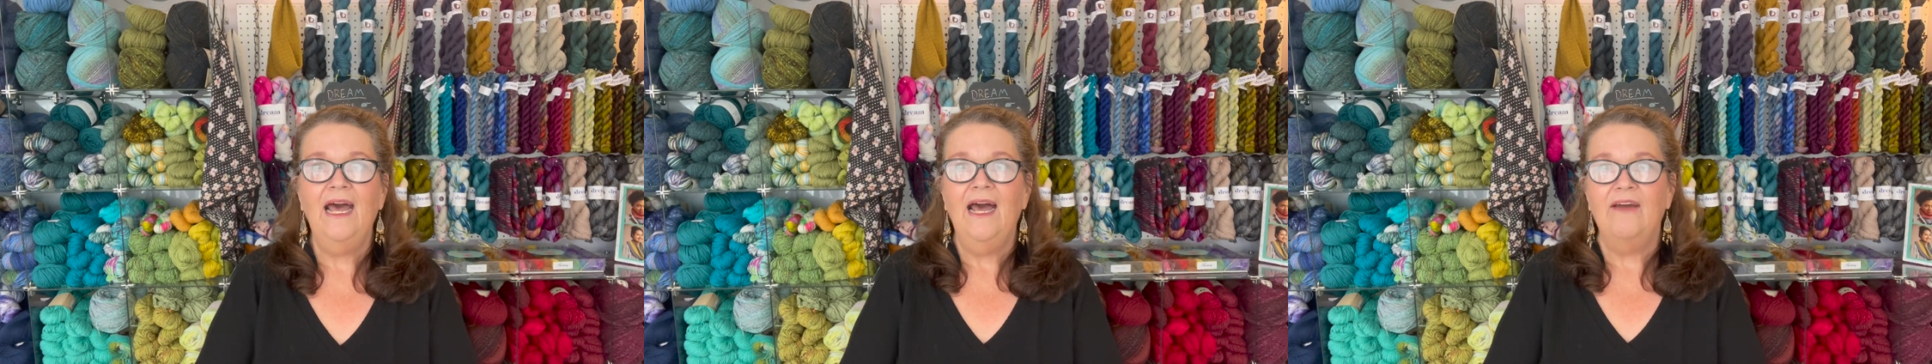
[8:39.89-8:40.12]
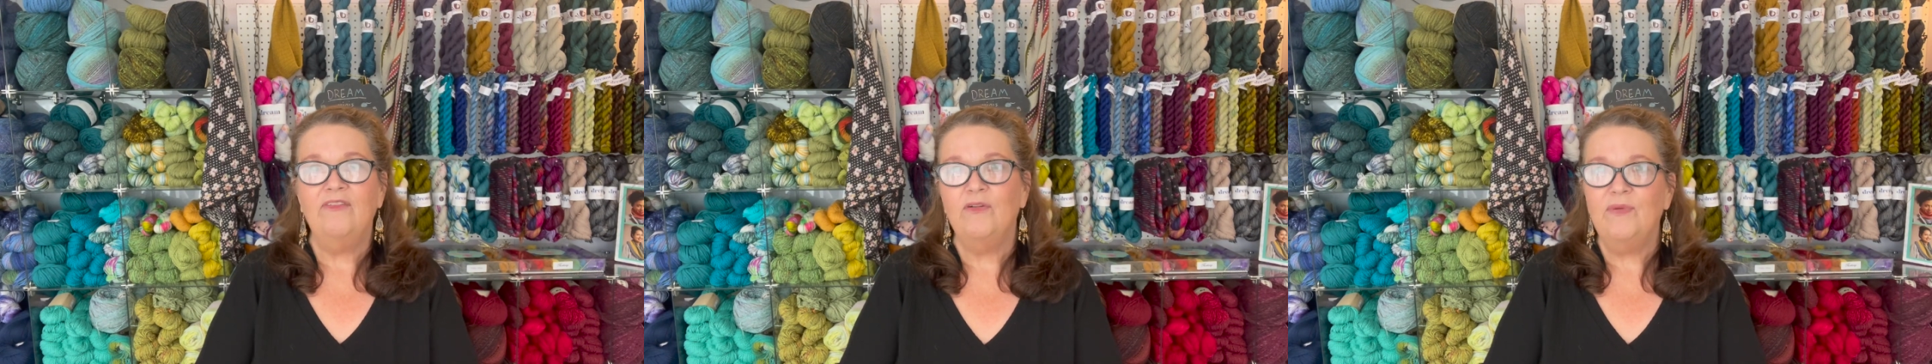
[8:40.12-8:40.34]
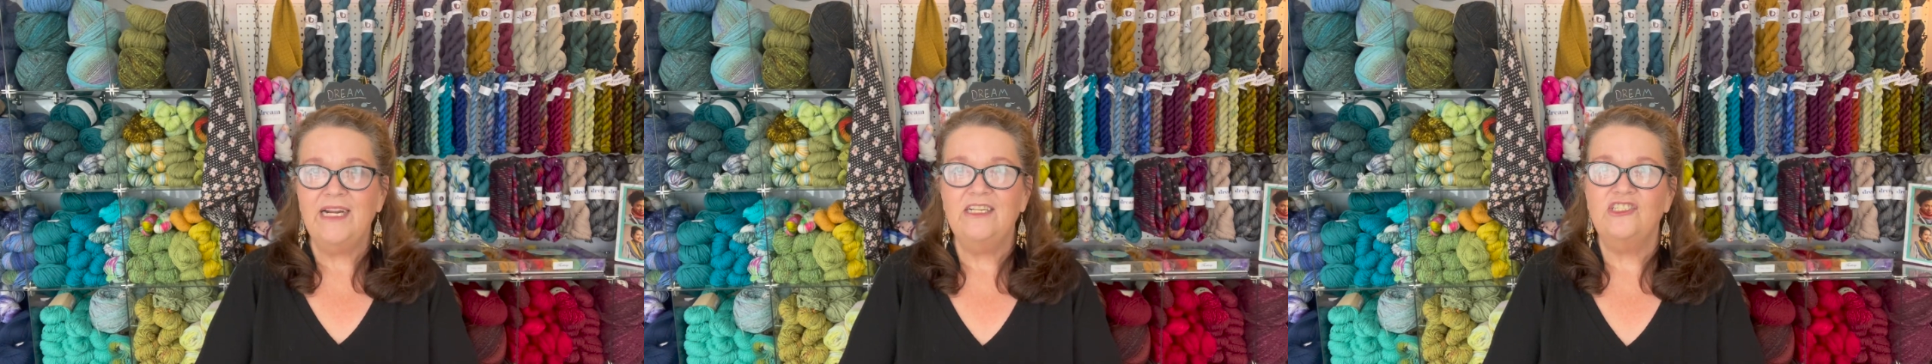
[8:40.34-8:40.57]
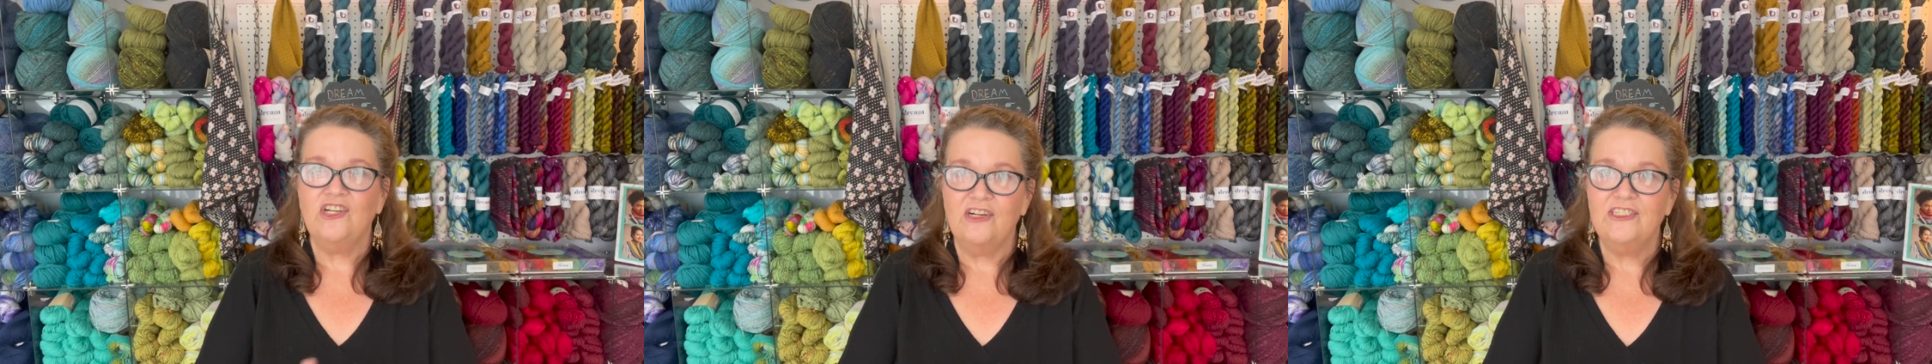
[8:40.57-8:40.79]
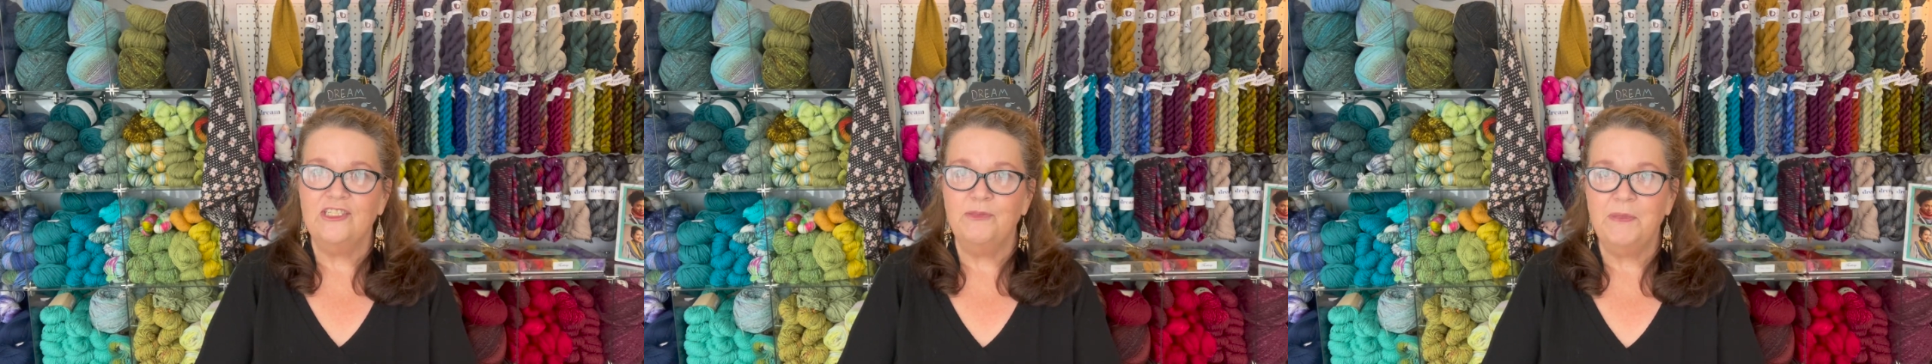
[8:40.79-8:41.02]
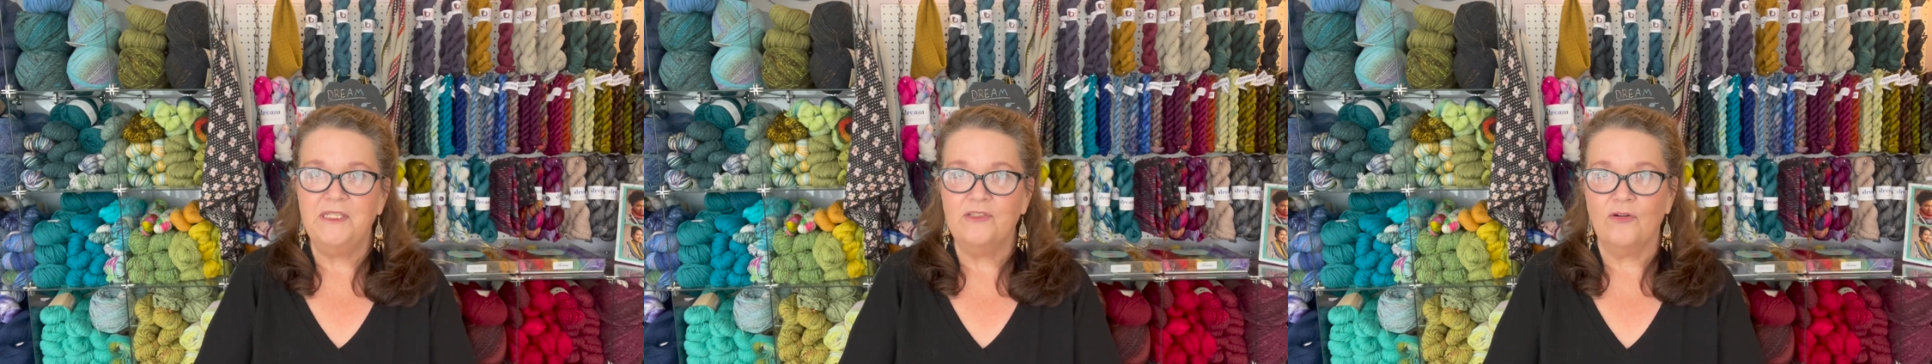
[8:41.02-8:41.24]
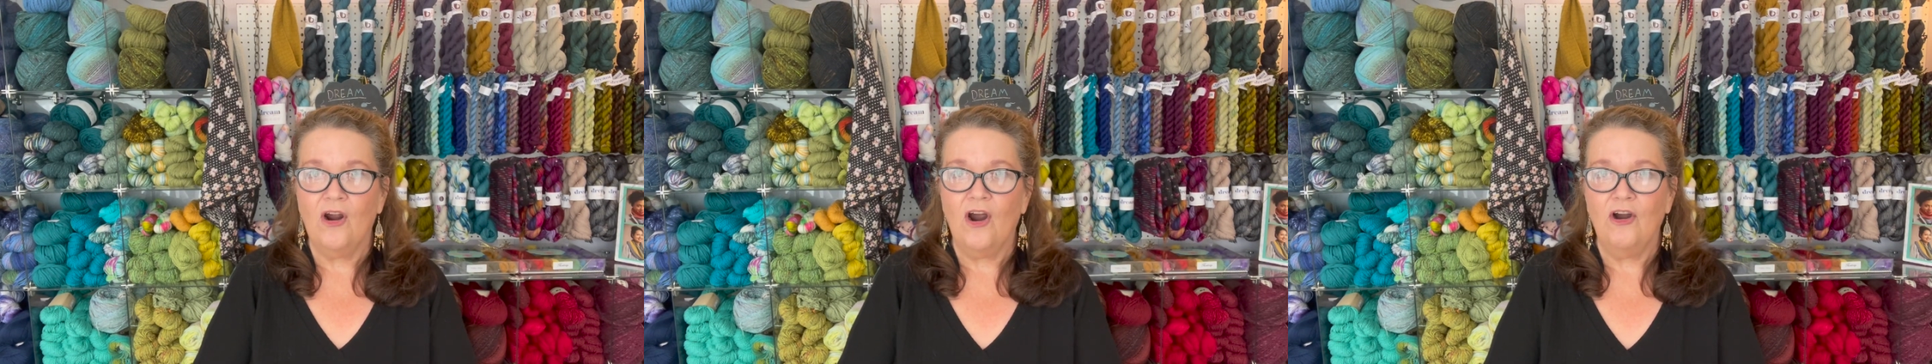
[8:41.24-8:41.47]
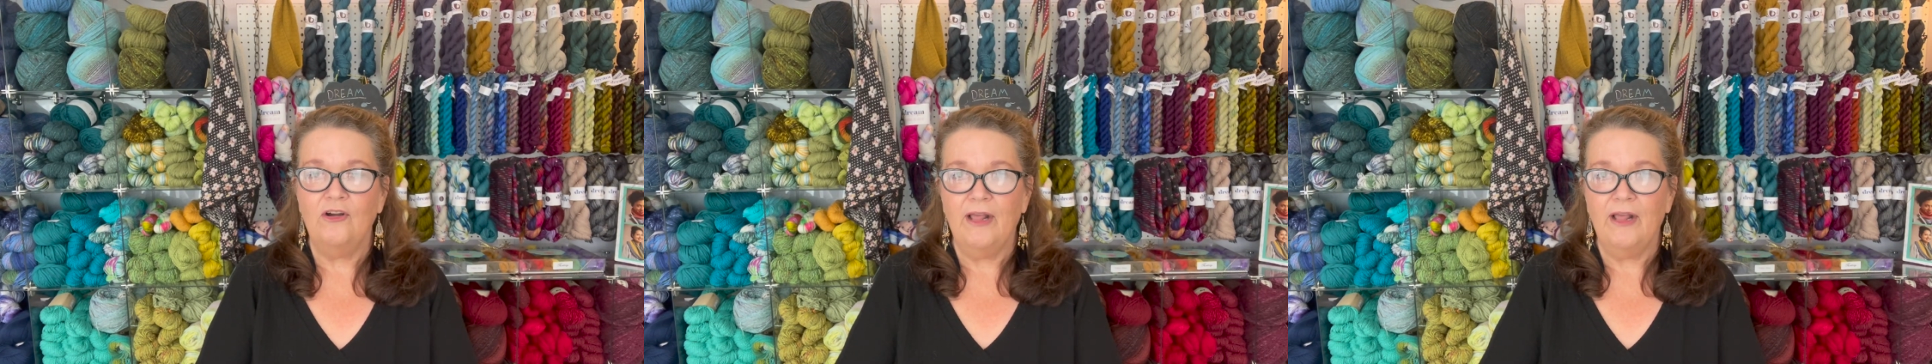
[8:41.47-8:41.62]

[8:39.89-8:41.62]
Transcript: If you're reading charts, it'd be sort of hard.